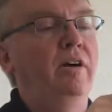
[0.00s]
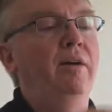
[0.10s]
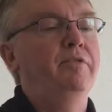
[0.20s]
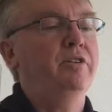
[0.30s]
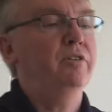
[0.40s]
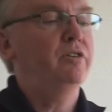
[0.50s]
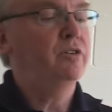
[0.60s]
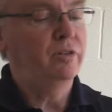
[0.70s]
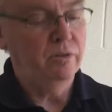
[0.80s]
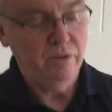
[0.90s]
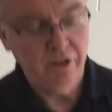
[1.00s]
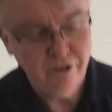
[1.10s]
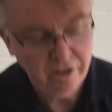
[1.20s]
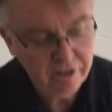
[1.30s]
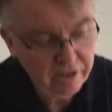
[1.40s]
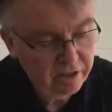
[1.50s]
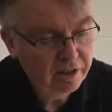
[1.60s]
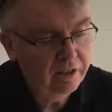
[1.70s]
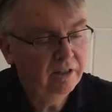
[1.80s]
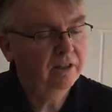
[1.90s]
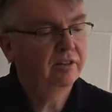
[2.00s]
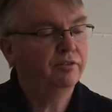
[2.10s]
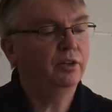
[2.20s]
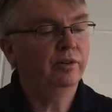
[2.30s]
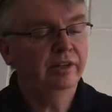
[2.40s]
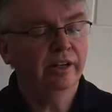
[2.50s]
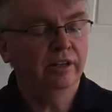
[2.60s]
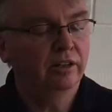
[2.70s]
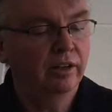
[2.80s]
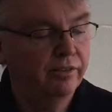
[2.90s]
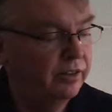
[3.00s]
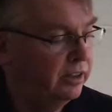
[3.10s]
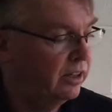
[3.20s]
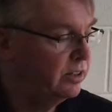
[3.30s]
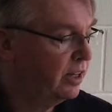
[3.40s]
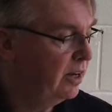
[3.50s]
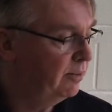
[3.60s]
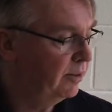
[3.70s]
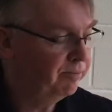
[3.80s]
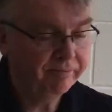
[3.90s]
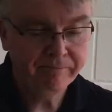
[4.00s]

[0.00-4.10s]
options to adjust the viewing angle of the tablet.